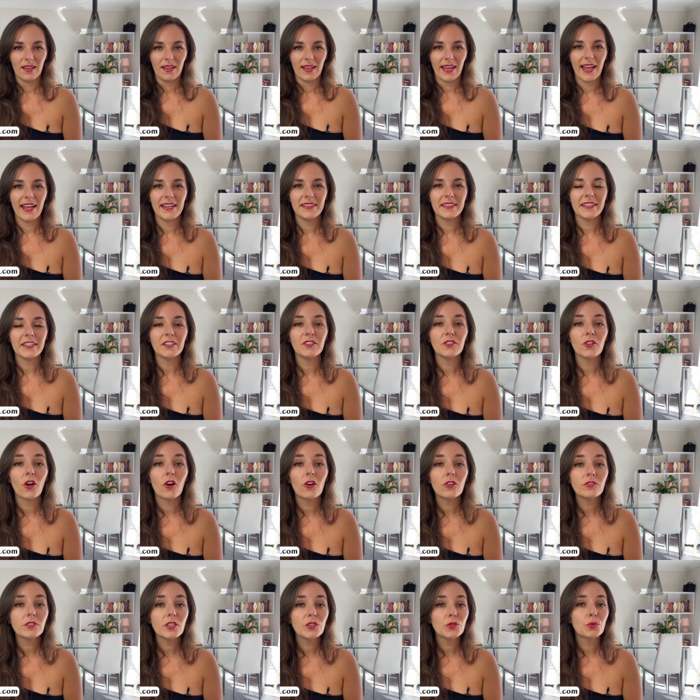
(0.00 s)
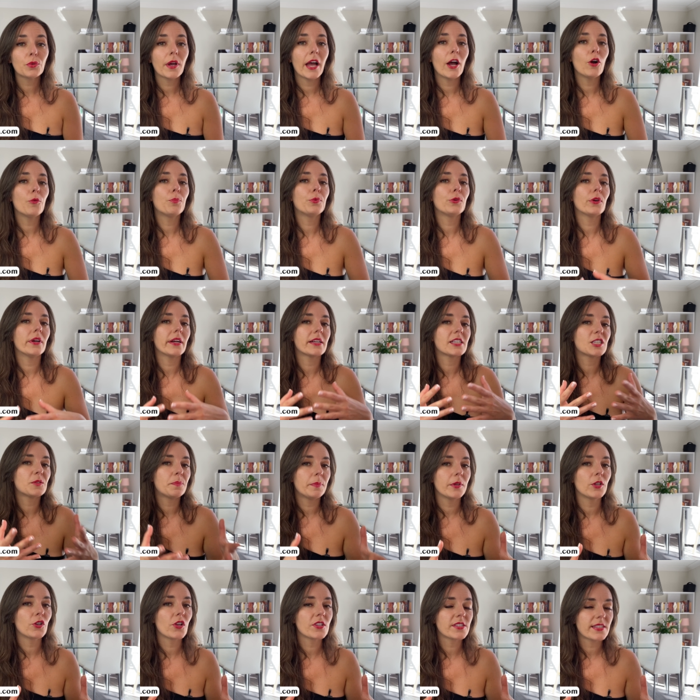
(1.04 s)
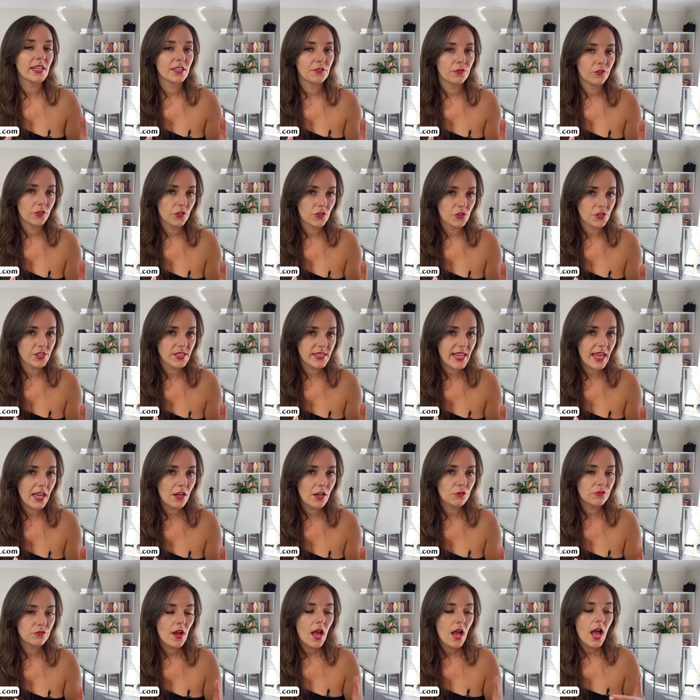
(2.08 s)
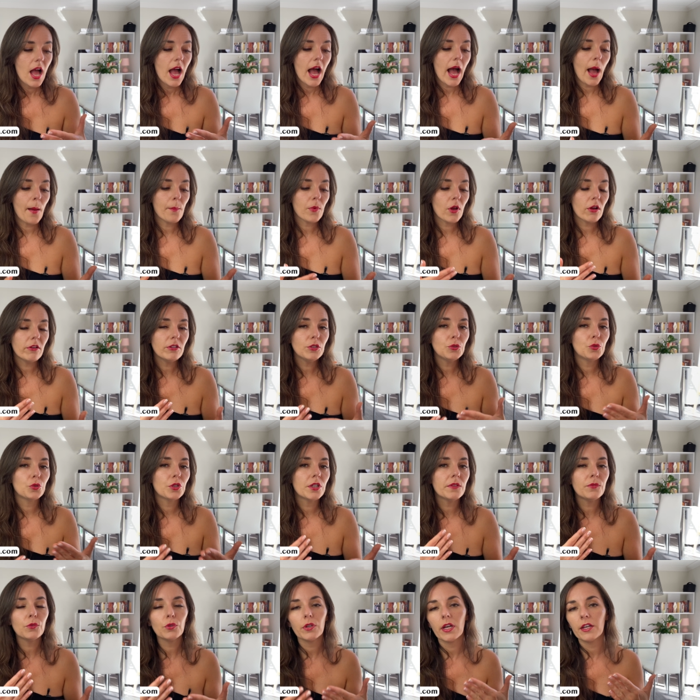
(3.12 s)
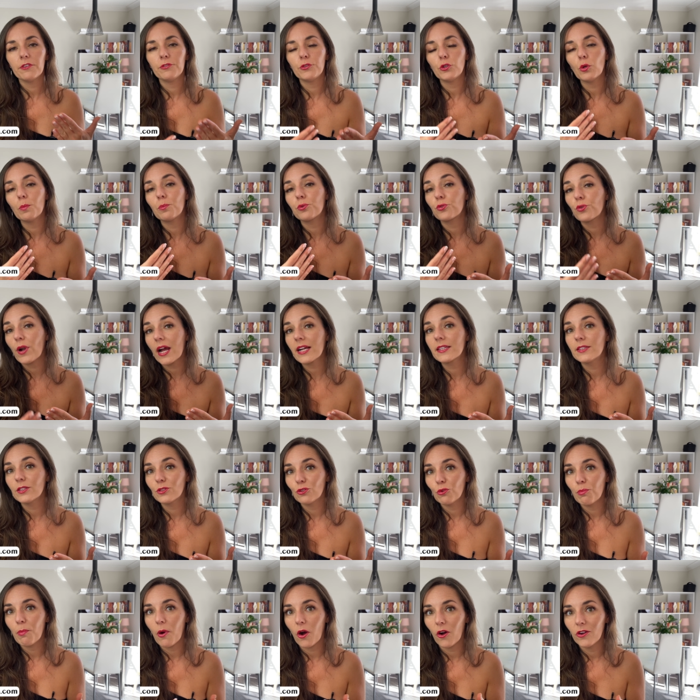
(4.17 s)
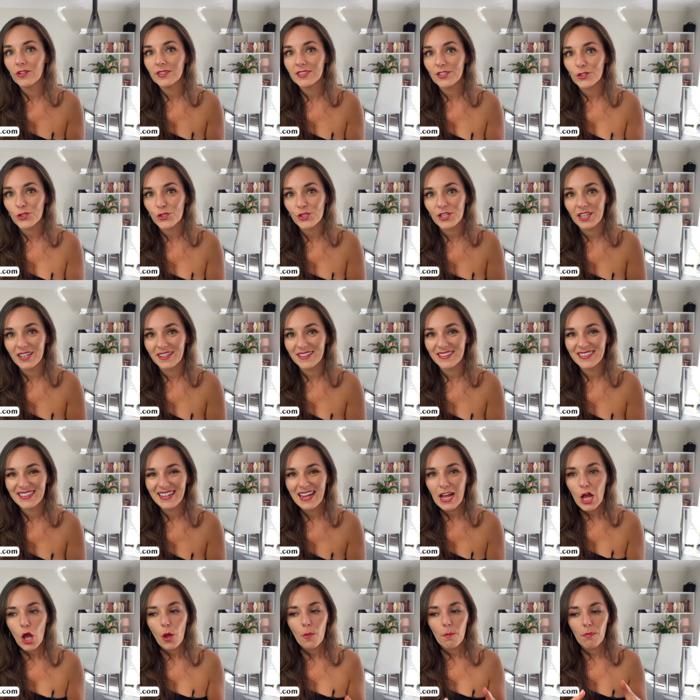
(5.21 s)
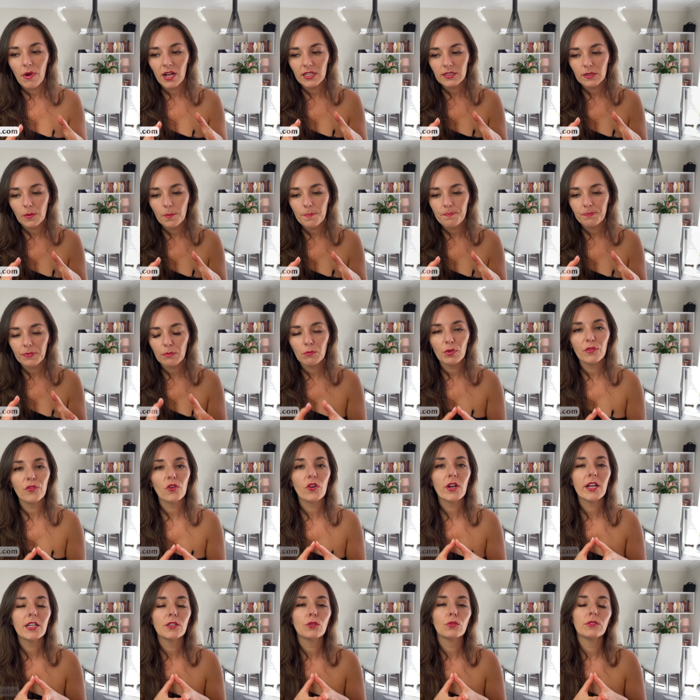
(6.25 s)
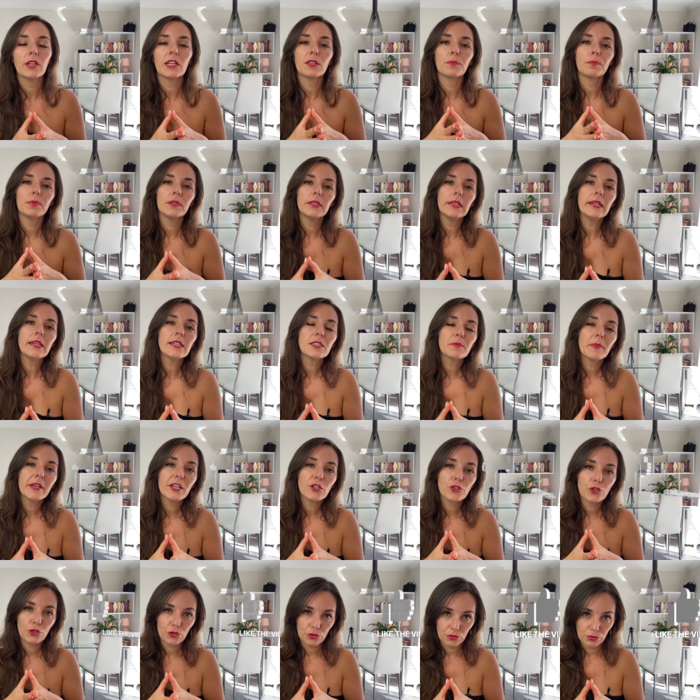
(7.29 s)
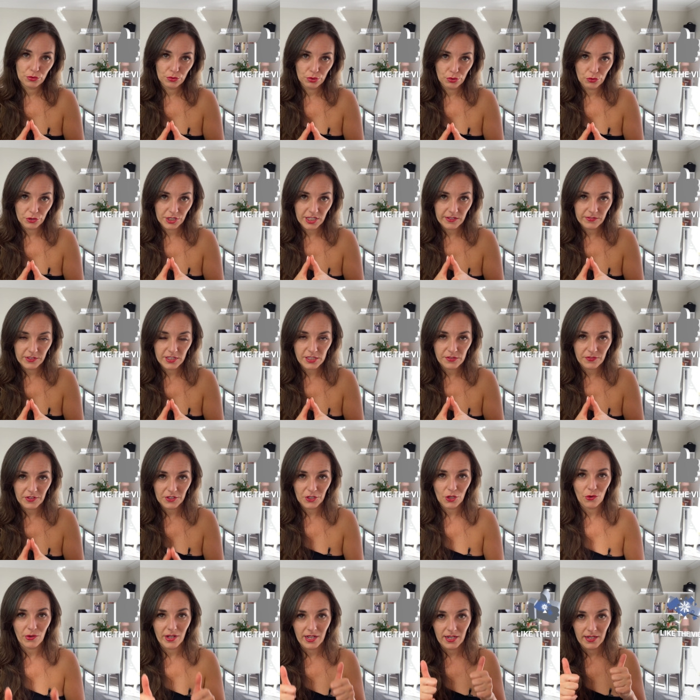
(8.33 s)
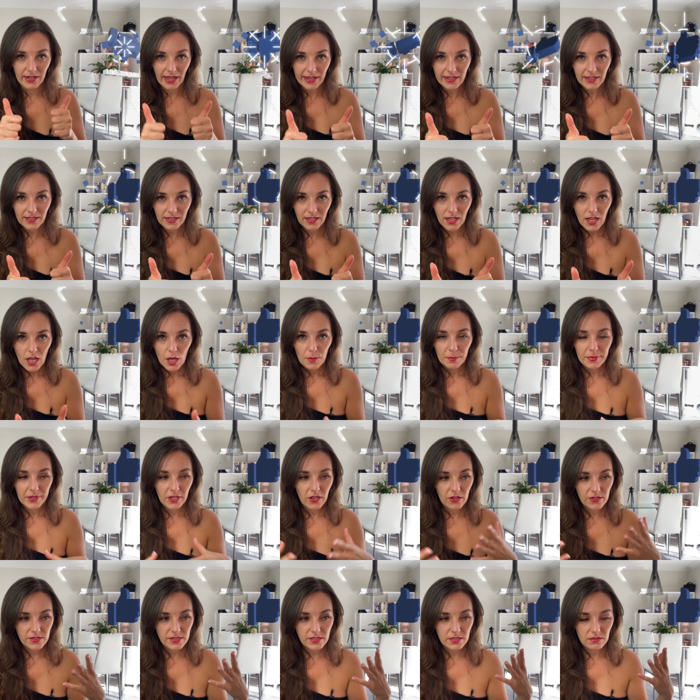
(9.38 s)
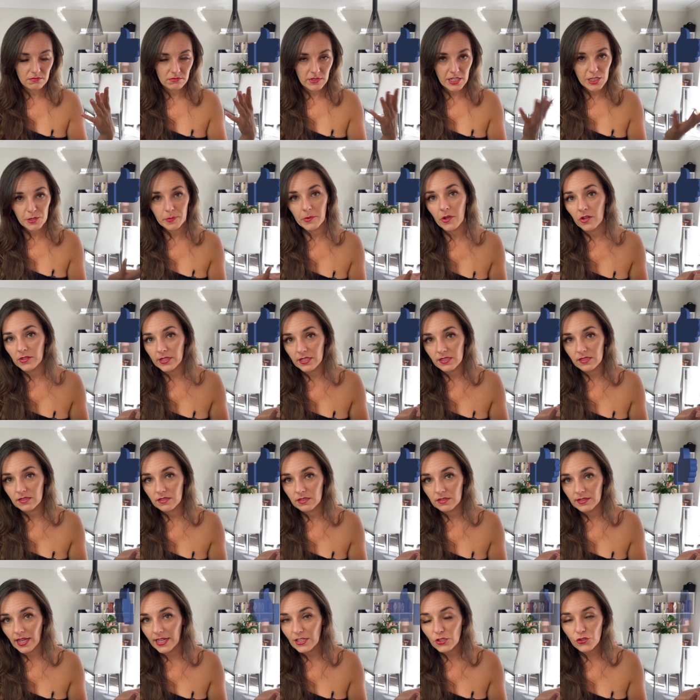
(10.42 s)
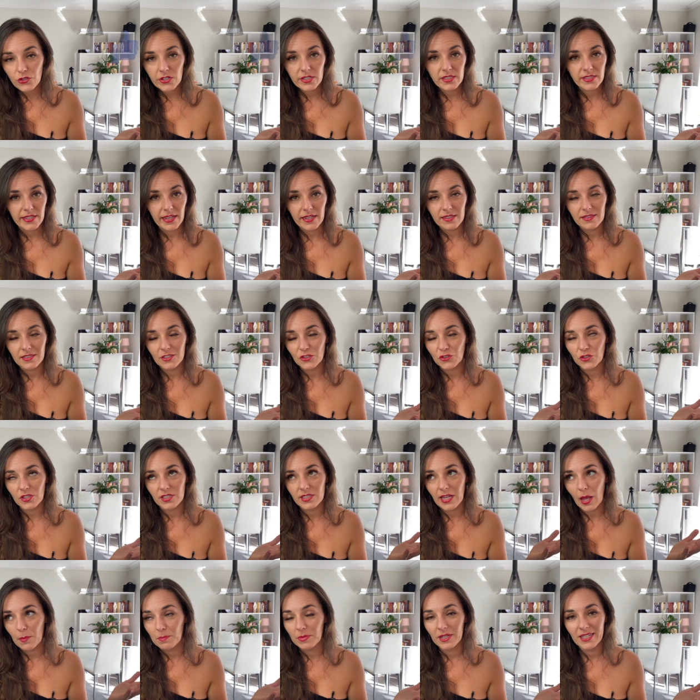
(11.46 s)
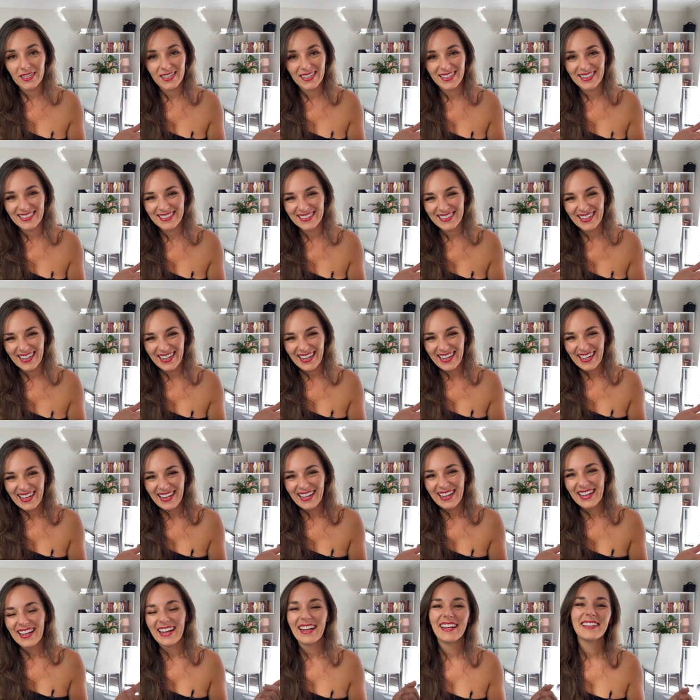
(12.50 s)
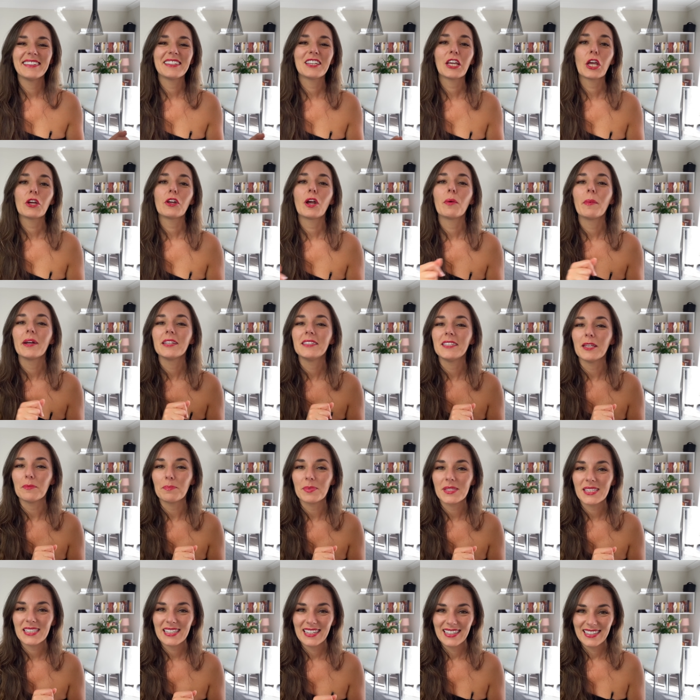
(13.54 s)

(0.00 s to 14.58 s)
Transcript: And in order to help you experience that for yourself, I'm going to give you a few practical pointers here. But before I do that, please make sure to give this video a like because let's be honest, tantric sex is just epic. And here are my tips.